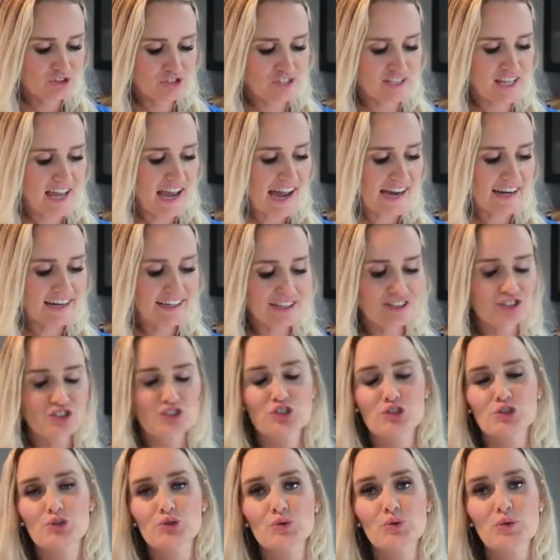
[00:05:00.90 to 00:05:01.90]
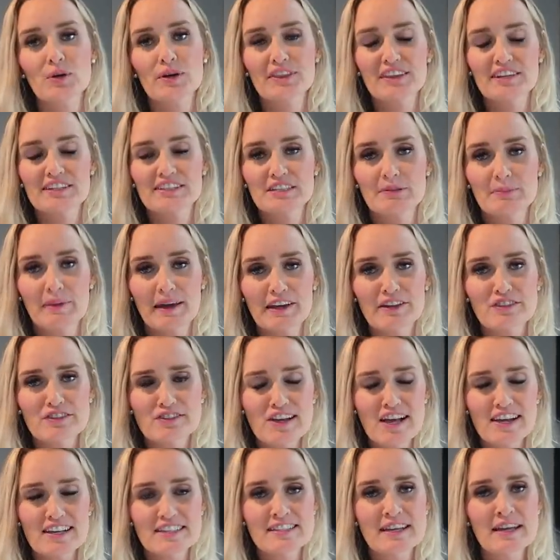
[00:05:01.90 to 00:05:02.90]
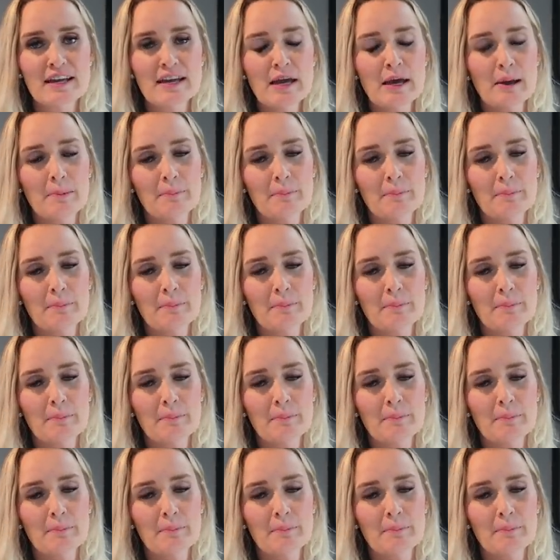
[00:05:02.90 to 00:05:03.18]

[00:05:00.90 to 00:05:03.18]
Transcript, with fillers: just add it to the tomato sauce.